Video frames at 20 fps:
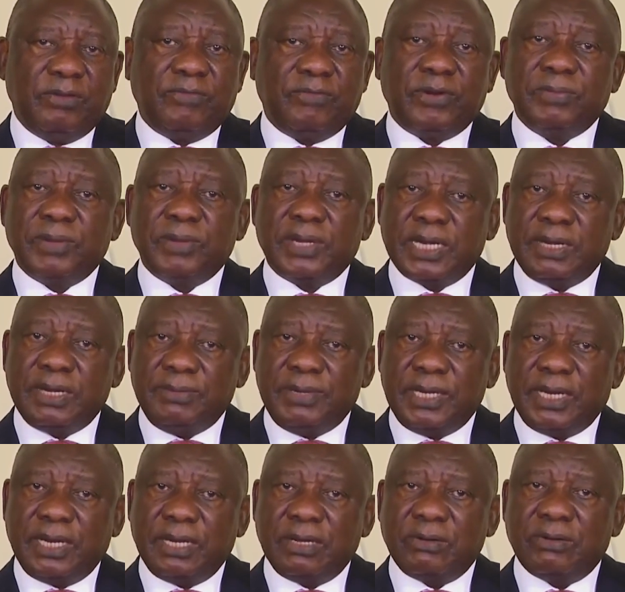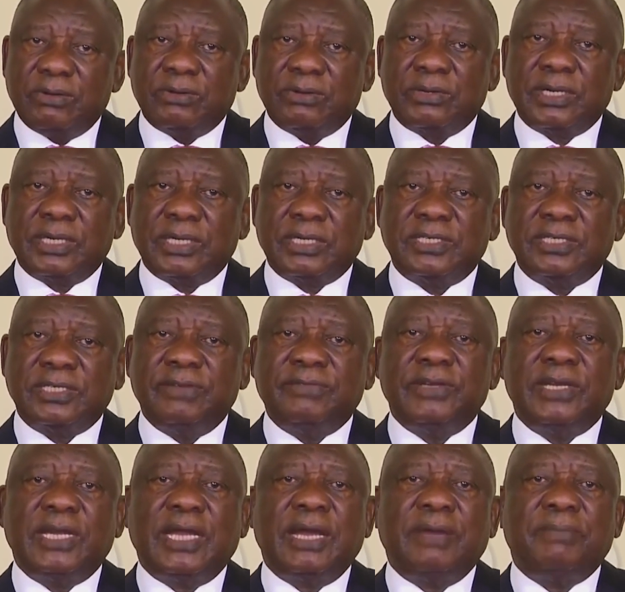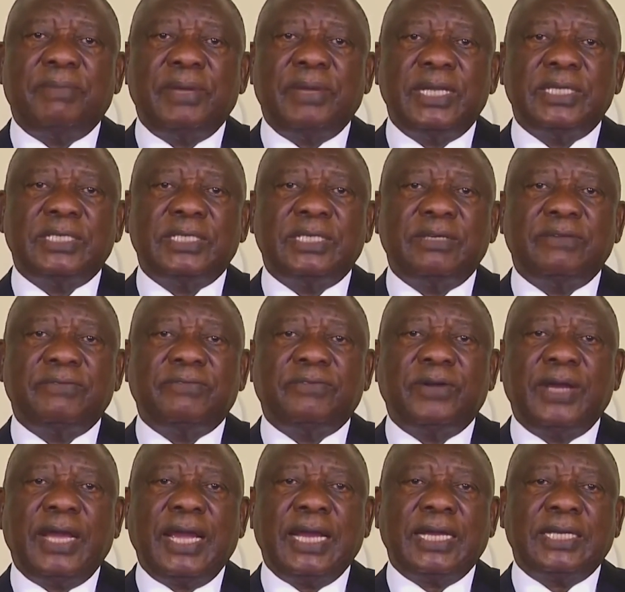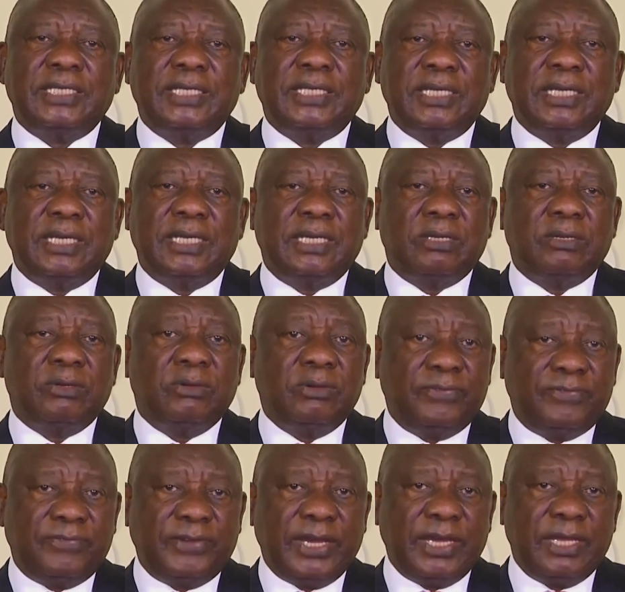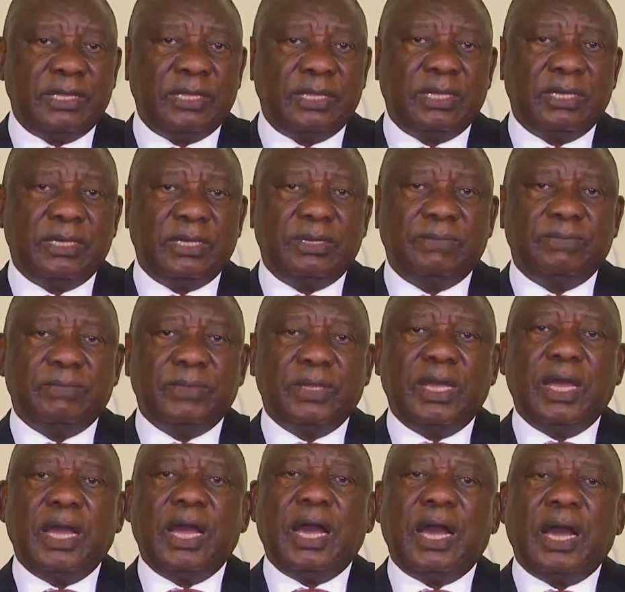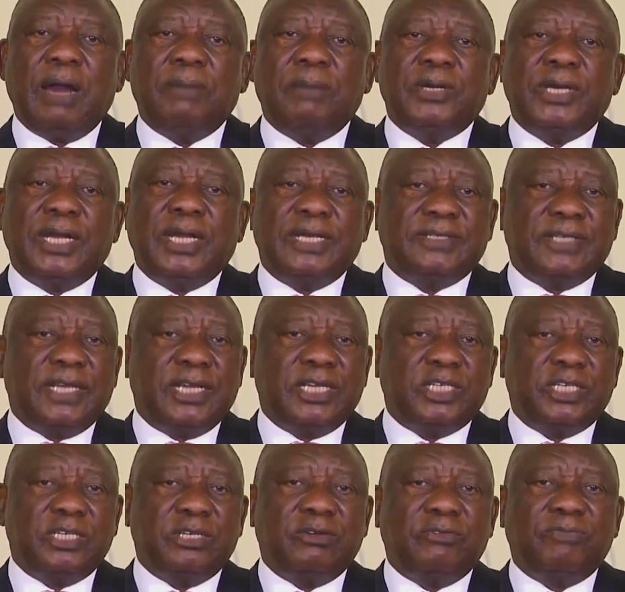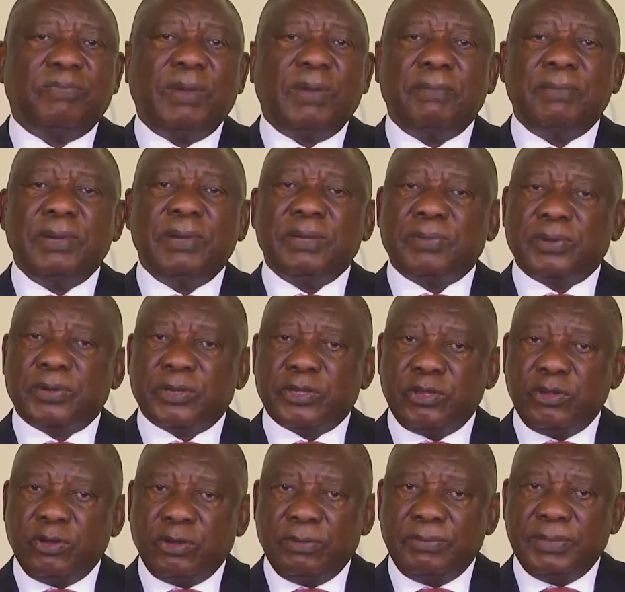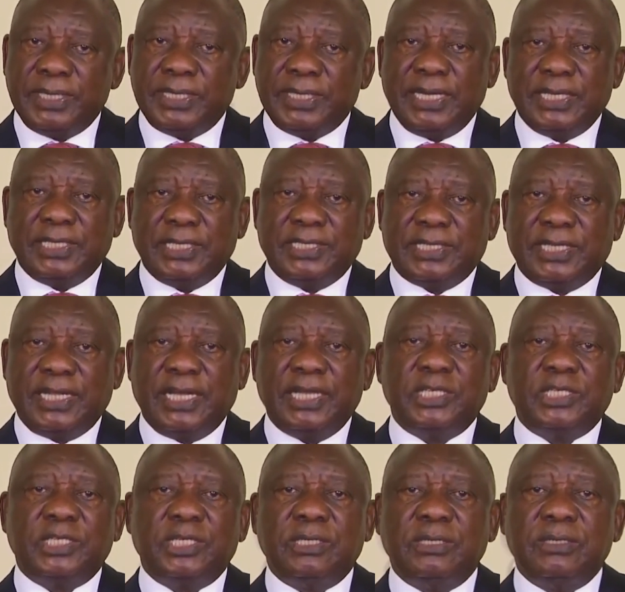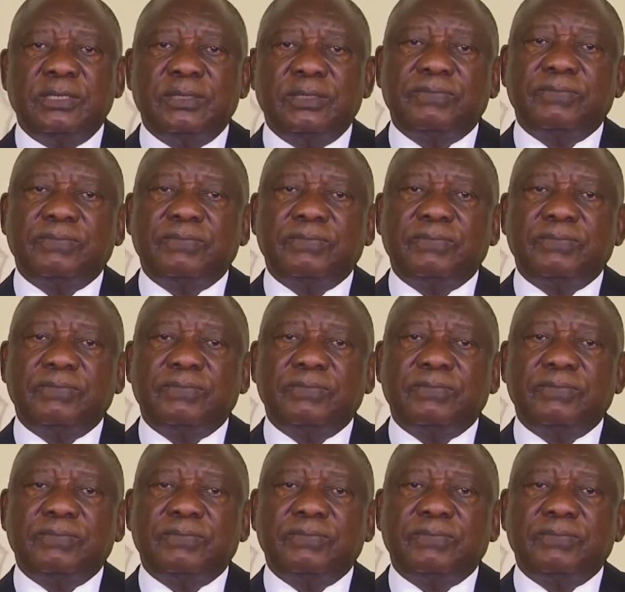from criminal or civil liability for acting in good faith, harmonization of public procurement legislation,